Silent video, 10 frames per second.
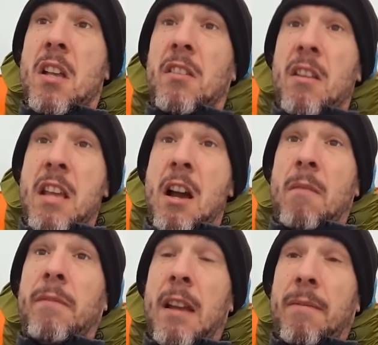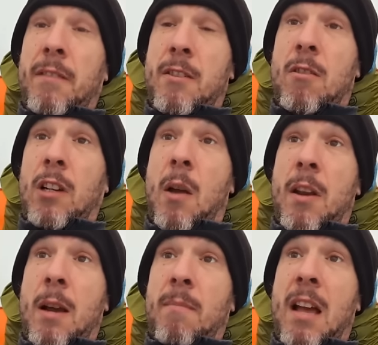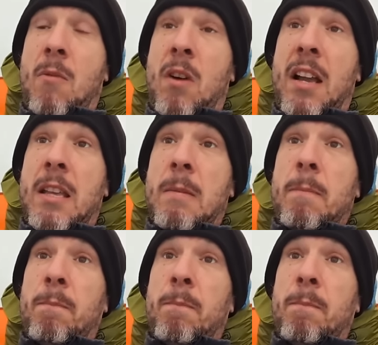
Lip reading: So yeah, I'm definitely not going up that way.